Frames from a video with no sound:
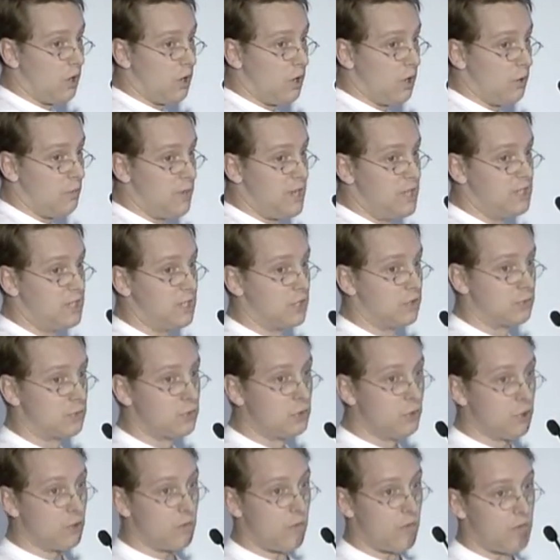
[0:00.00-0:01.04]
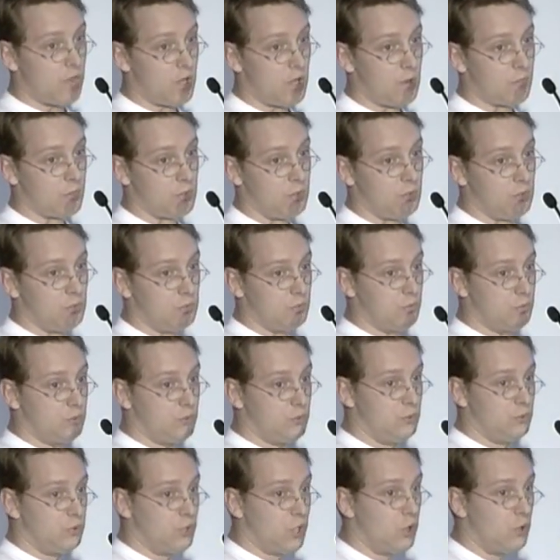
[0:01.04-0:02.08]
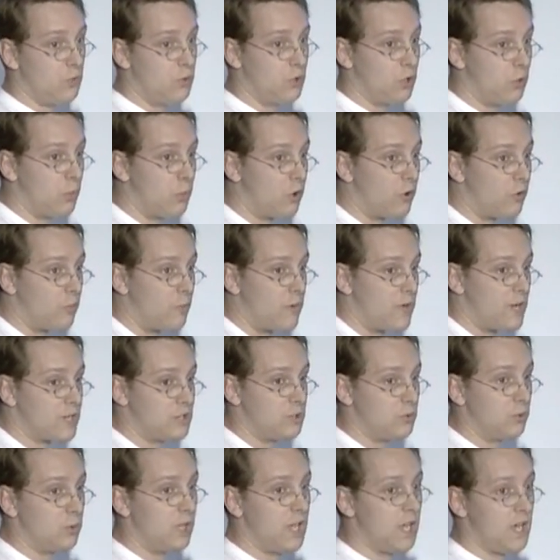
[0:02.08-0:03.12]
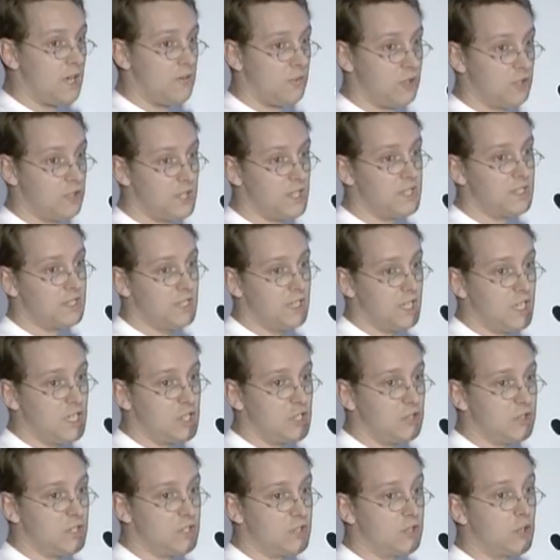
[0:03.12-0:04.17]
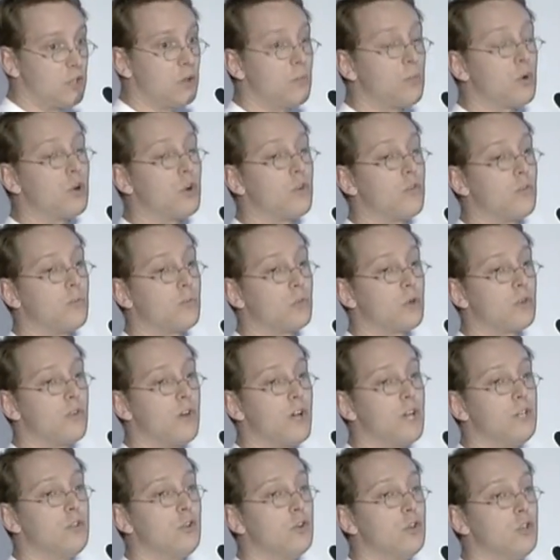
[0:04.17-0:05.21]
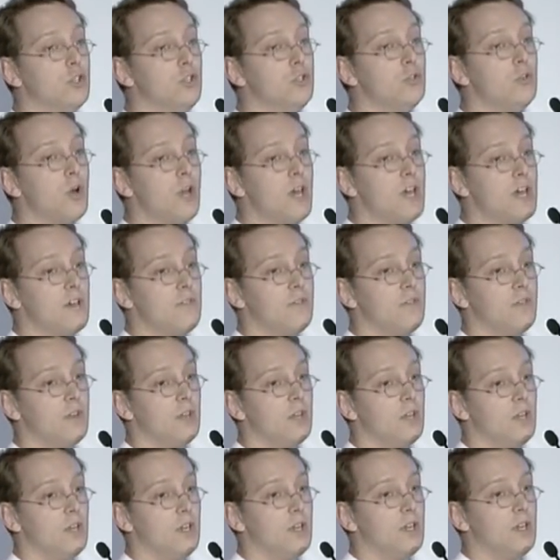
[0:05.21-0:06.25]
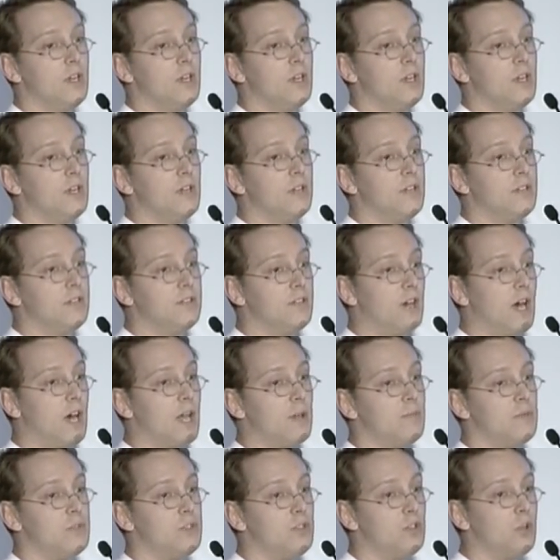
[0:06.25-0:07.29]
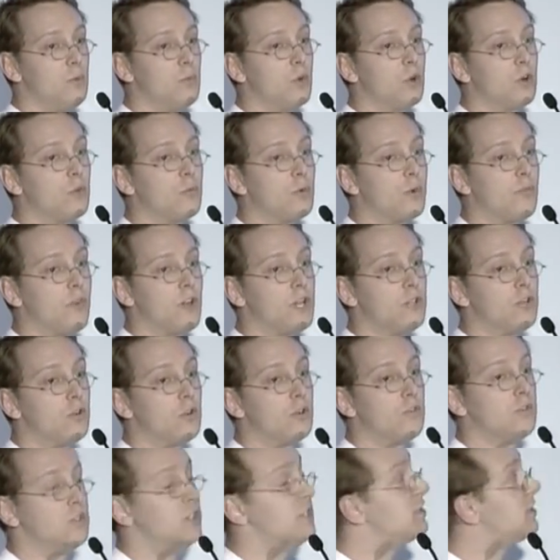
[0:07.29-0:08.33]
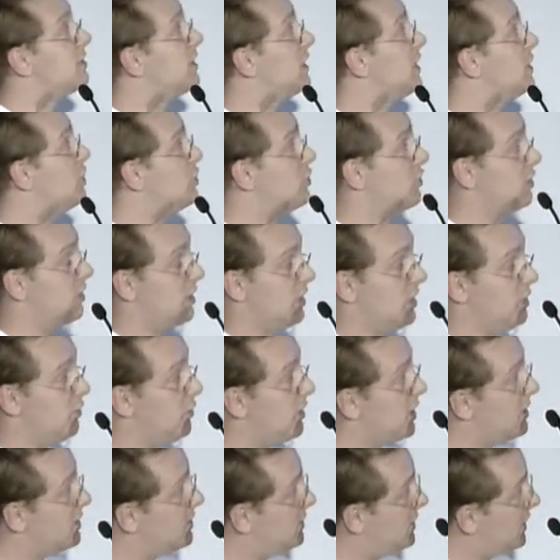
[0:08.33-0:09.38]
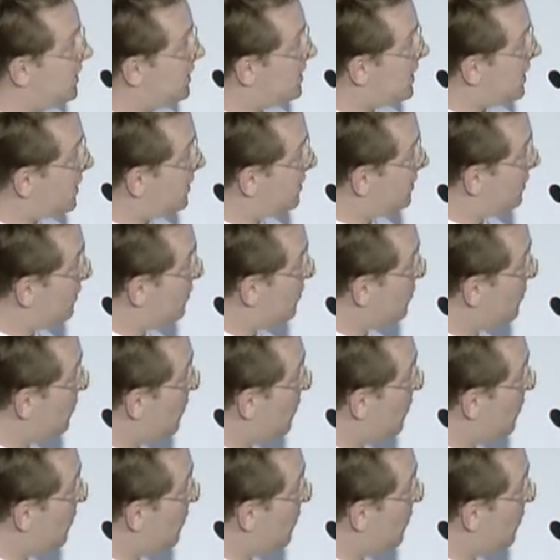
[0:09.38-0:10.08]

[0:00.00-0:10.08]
a basic rule of thumb to know the number of paths you will have with the destination is the number of provider you have times the number of provider of destination. And you can see that